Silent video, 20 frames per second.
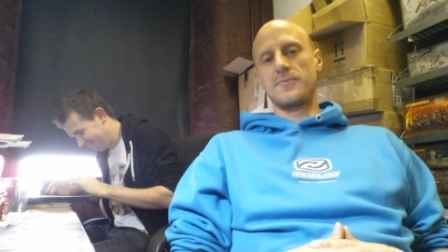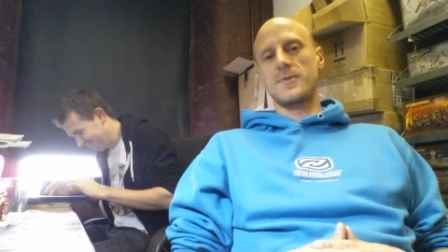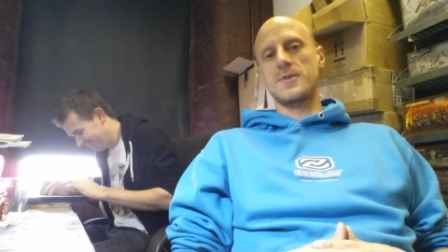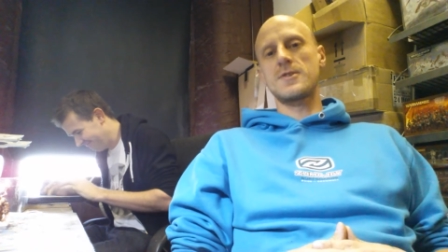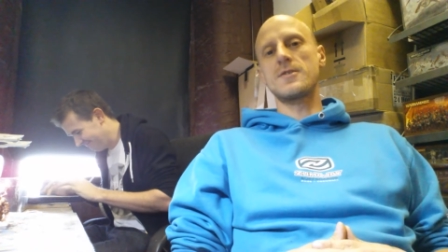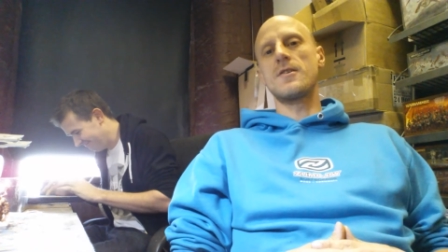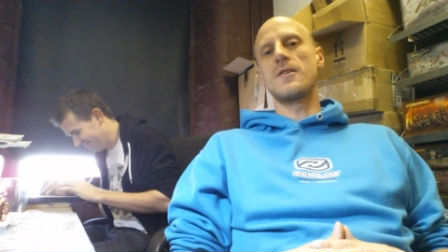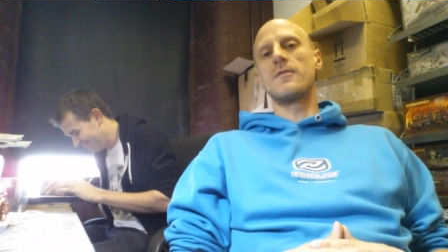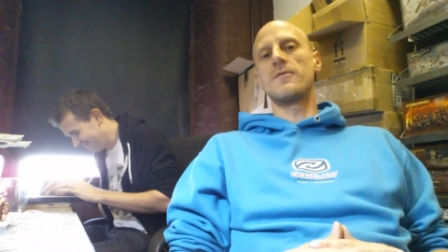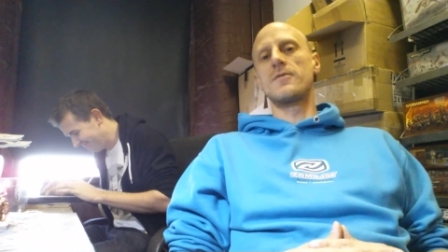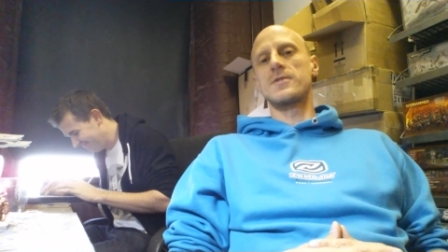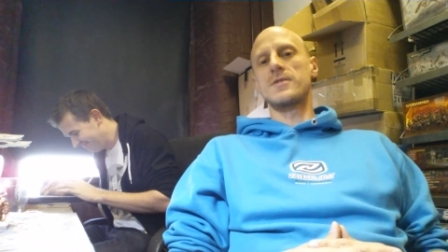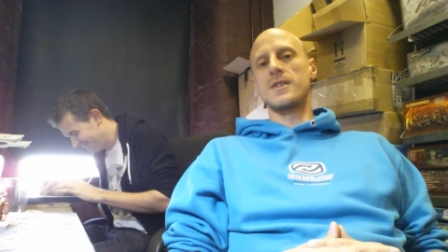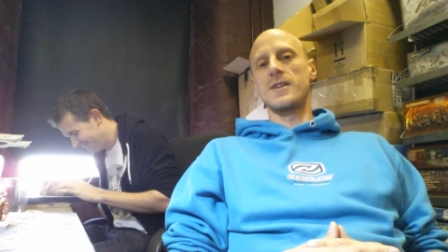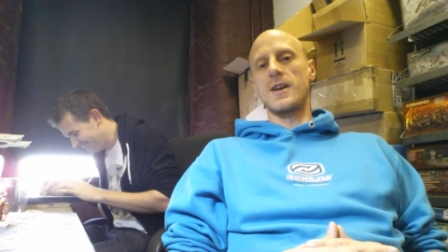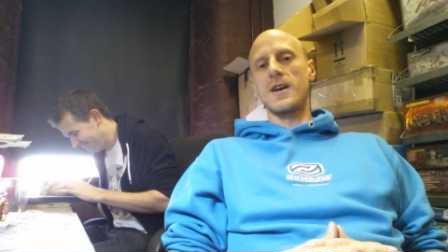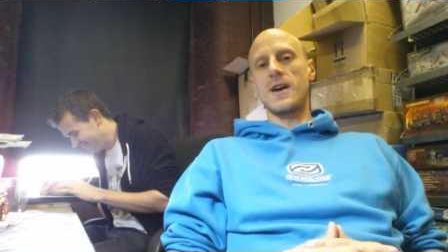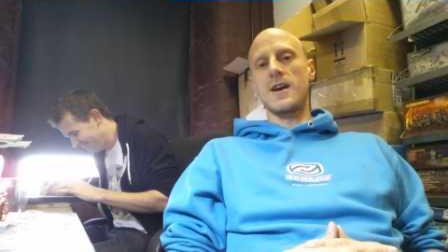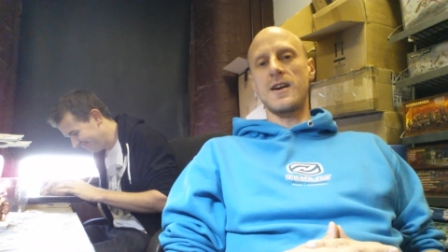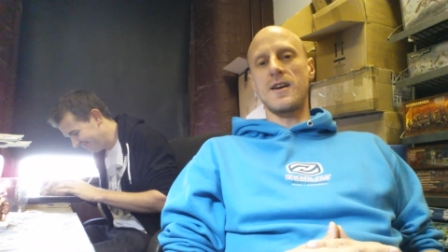so
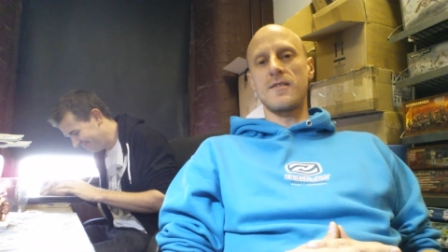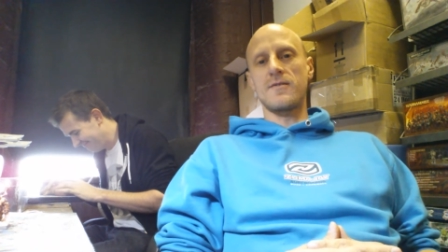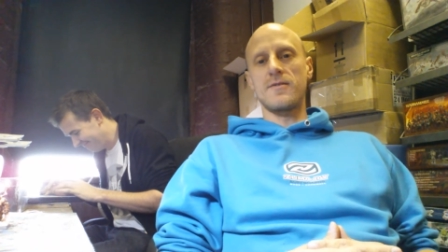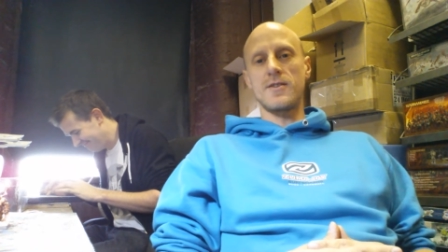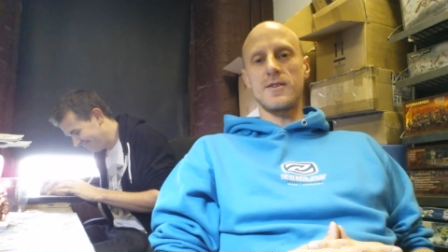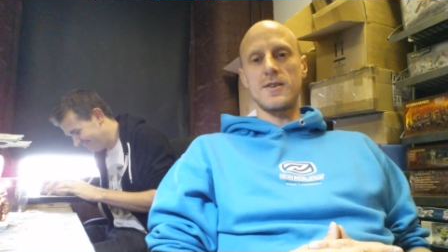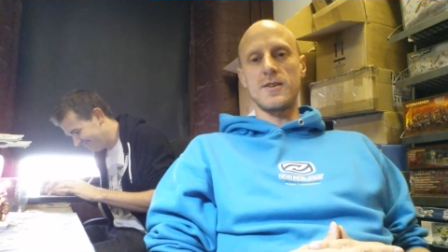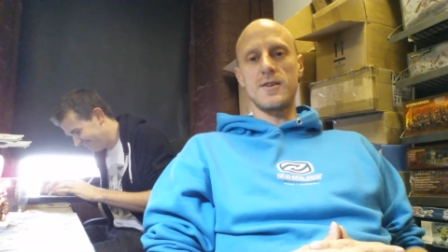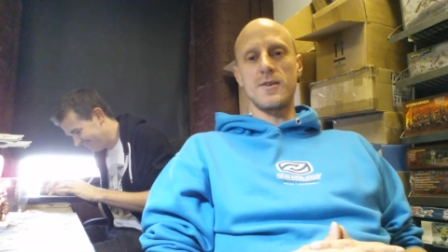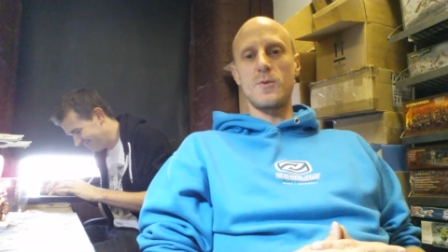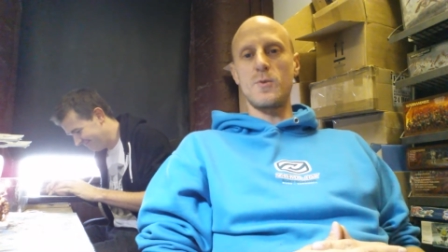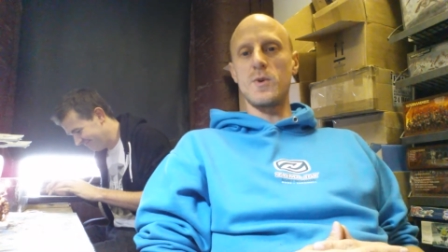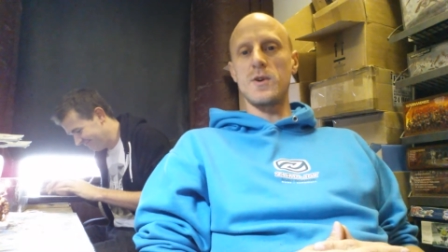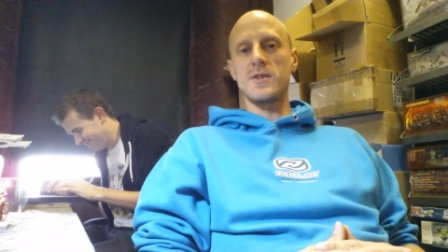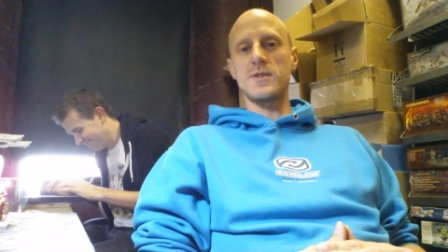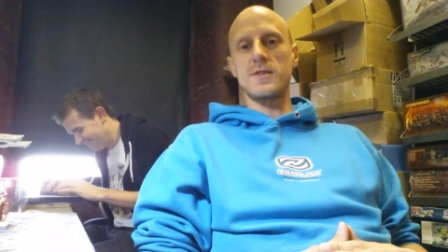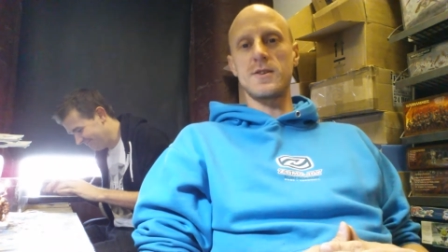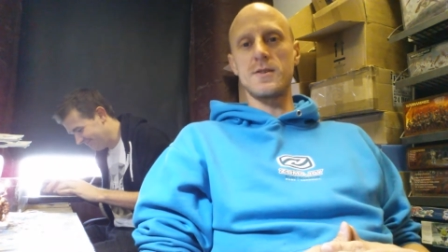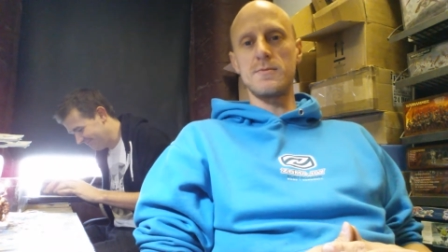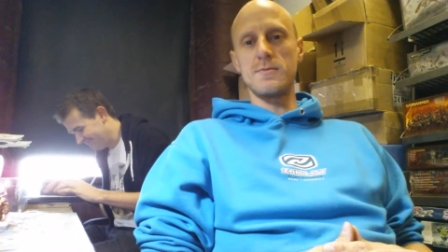obviously I have a uh,
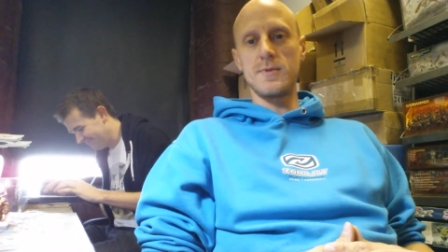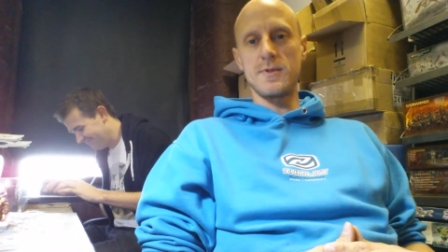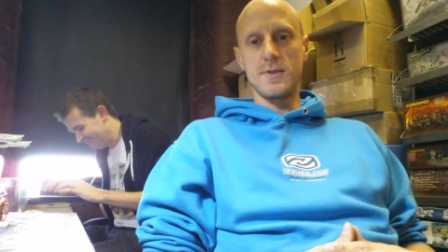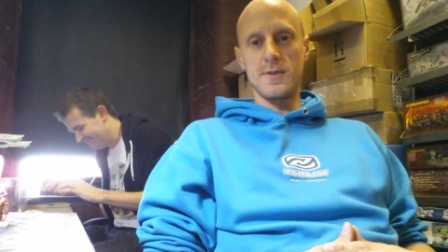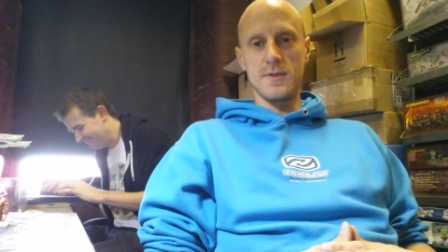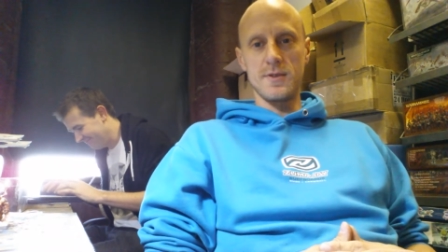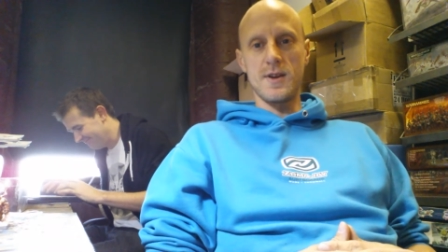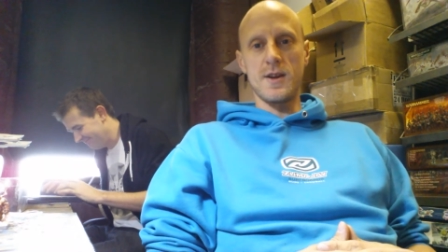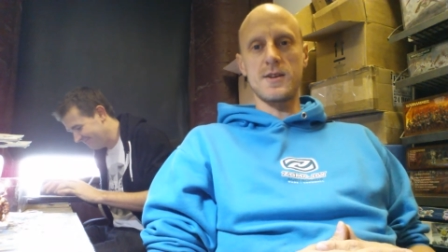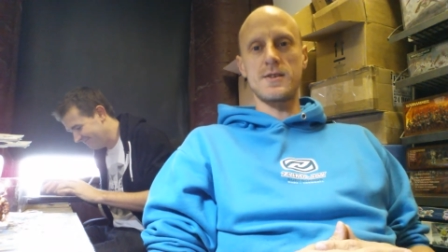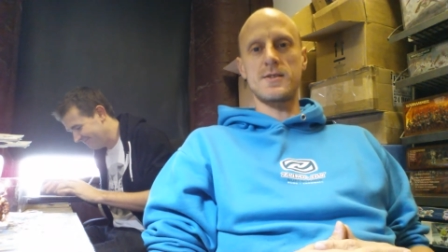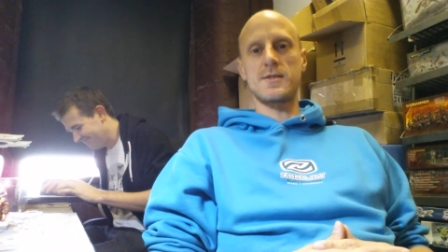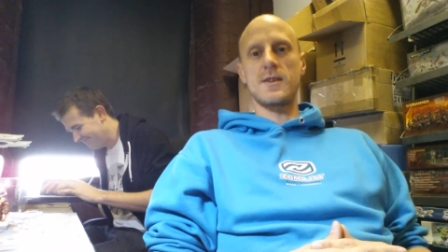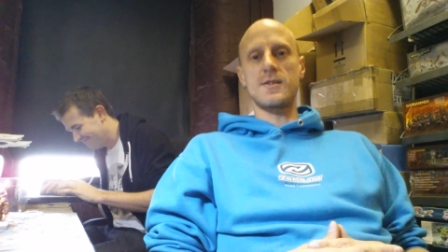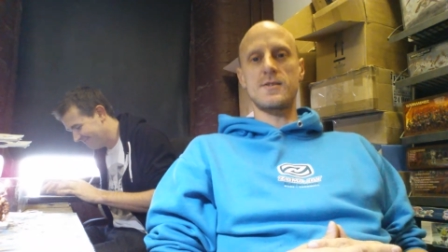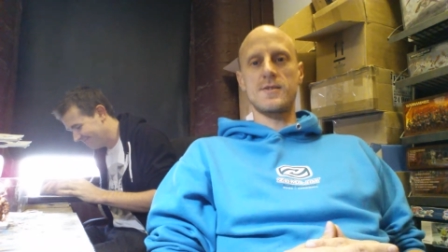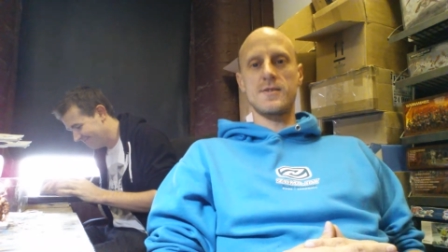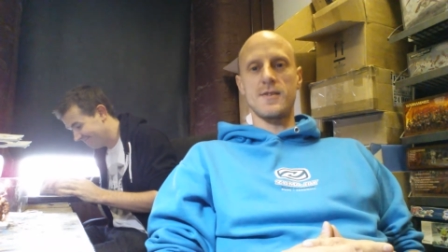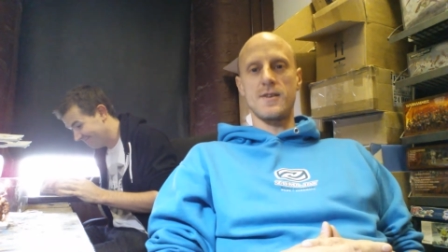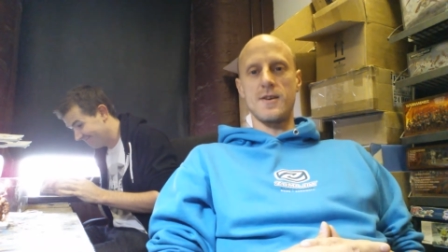wisdom,
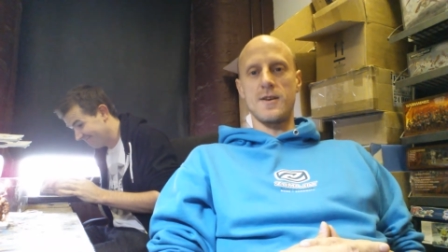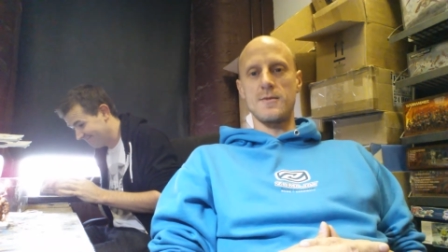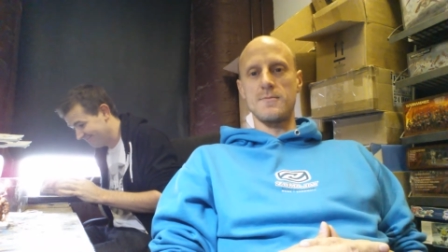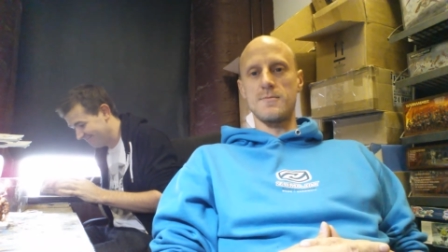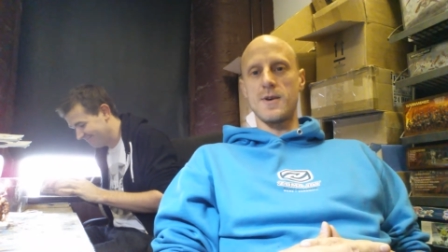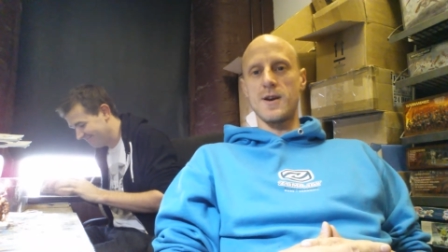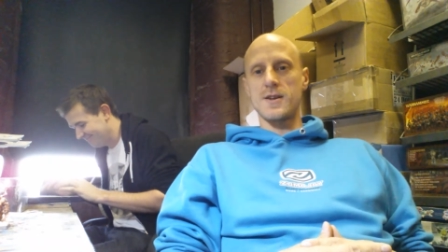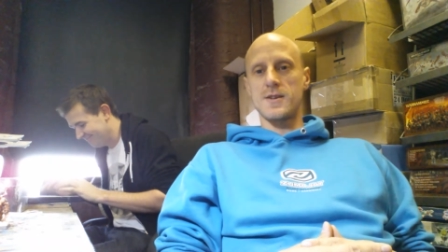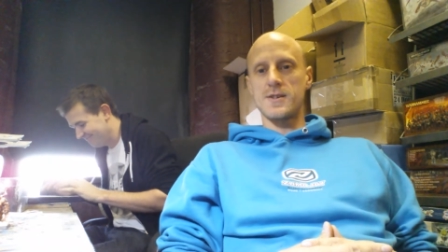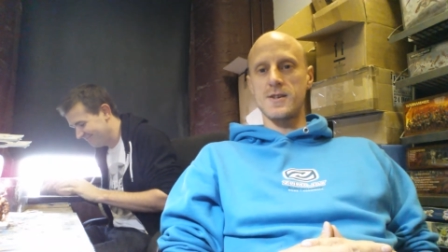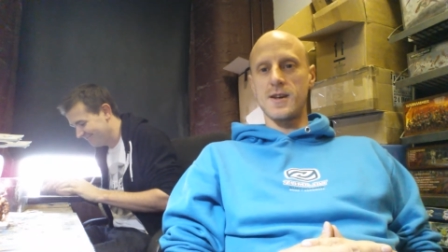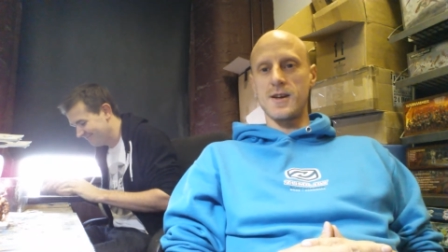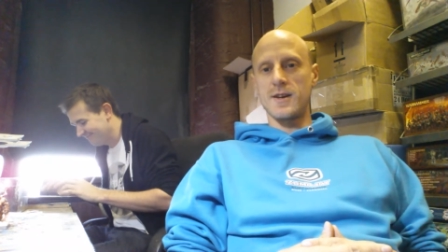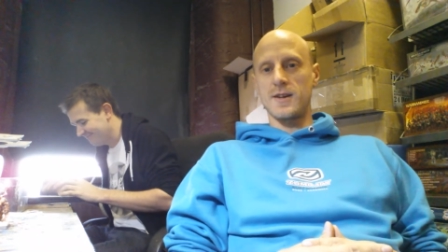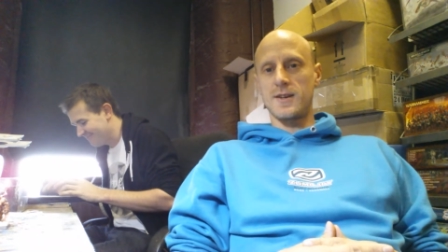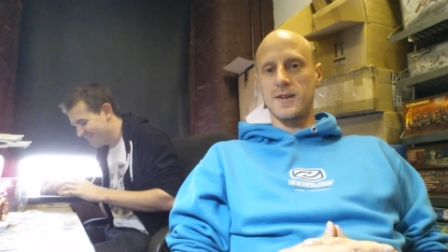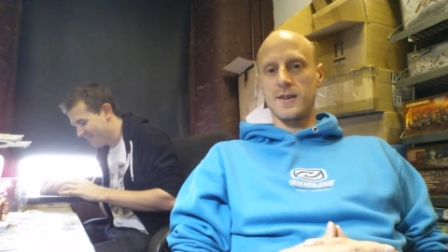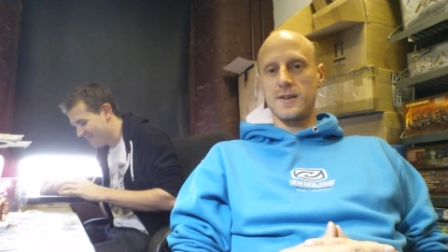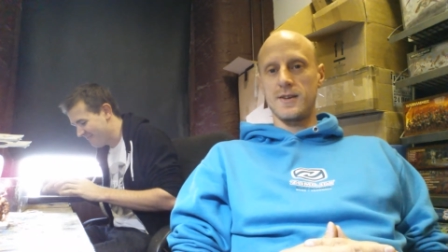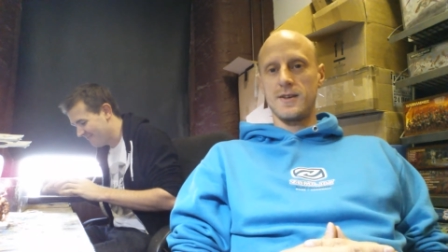etc., on my side.